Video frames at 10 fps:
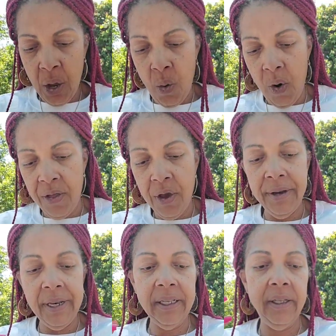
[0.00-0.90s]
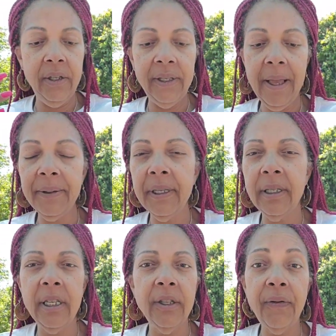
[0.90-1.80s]
whether you're addicted to
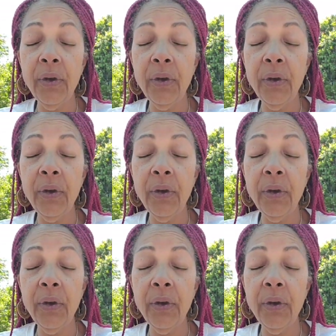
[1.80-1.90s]
substances,